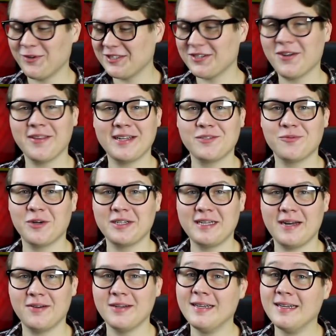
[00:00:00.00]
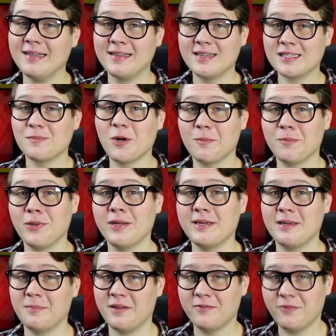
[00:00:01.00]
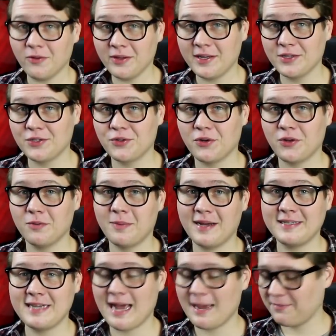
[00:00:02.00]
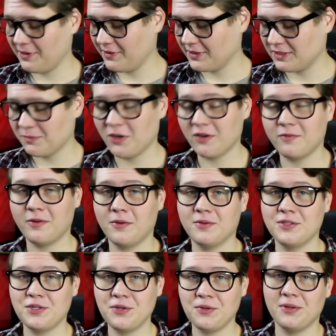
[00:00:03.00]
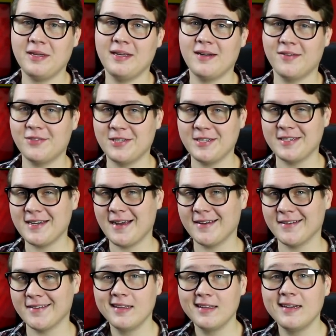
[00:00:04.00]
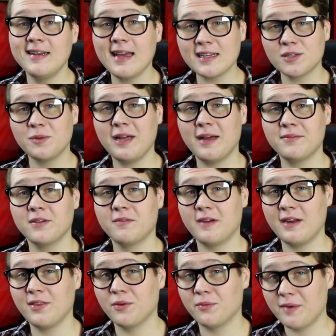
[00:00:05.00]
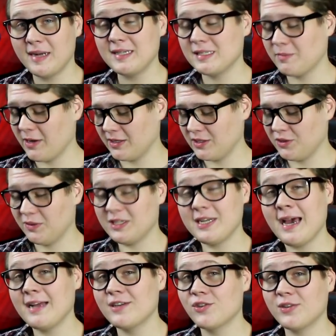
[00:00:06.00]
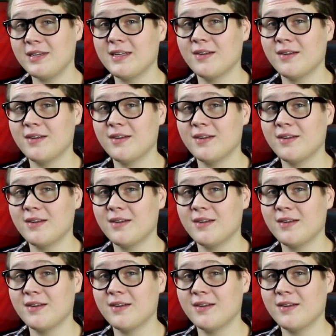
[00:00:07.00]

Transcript: Once all that's worked out, the smart plug can be fully controlled by tapping the smartphone to the NFC tag. Next, we have to find the right spot to attach the